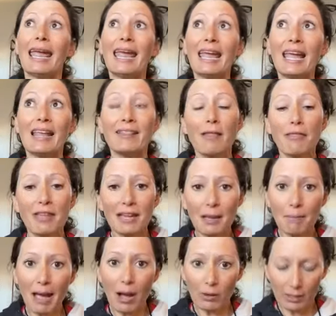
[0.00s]
And the thing
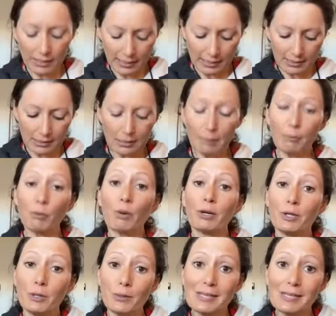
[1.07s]
about it is, number one,